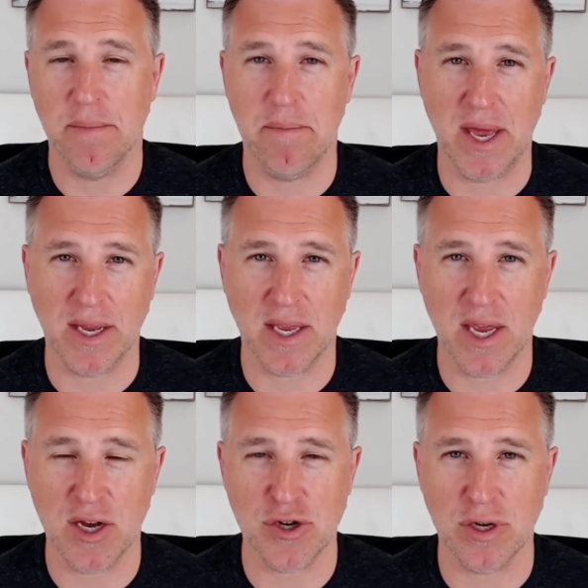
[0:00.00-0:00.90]

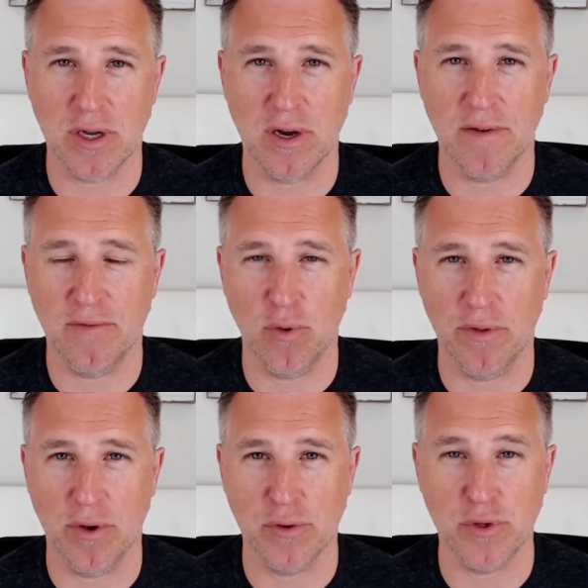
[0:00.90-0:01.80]
medication for
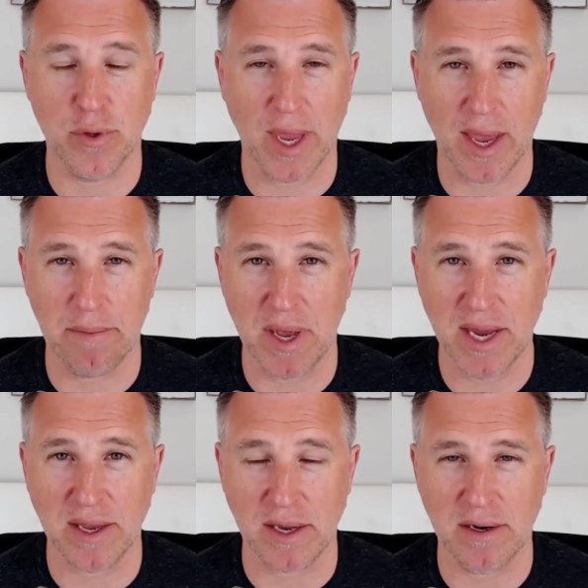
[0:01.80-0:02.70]
those who can't
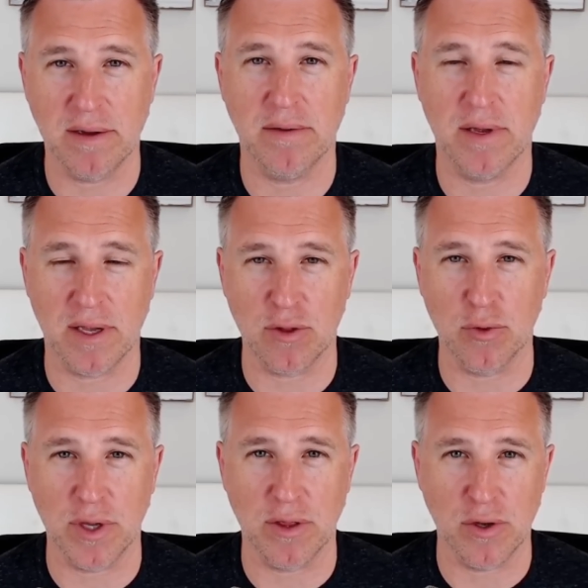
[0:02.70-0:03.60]
make it,
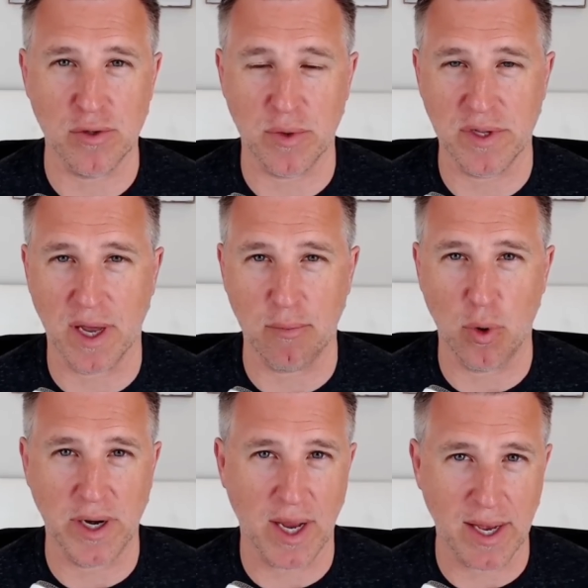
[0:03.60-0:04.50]
including those with type
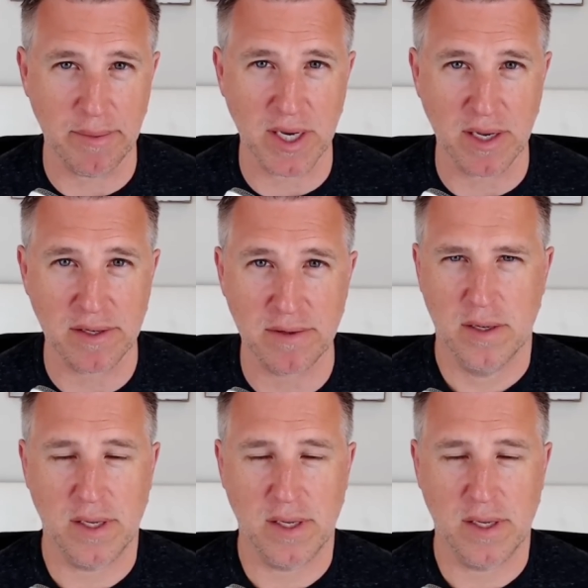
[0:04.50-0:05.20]
1 diabetes.